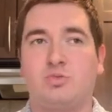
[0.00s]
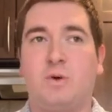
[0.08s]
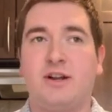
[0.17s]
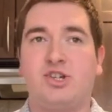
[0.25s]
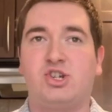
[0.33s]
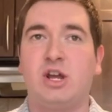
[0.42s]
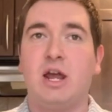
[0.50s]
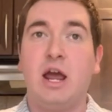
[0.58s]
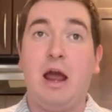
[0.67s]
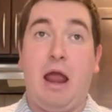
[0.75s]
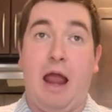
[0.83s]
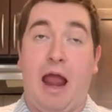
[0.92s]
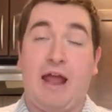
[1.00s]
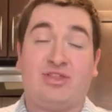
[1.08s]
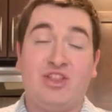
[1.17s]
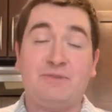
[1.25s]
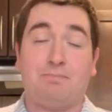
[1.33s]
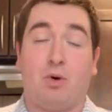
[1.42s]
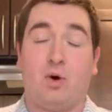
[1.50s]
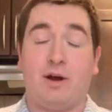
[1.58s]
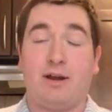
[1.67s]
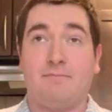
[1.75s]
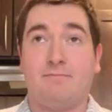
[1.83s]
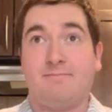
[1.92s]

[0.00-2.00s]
which at this point,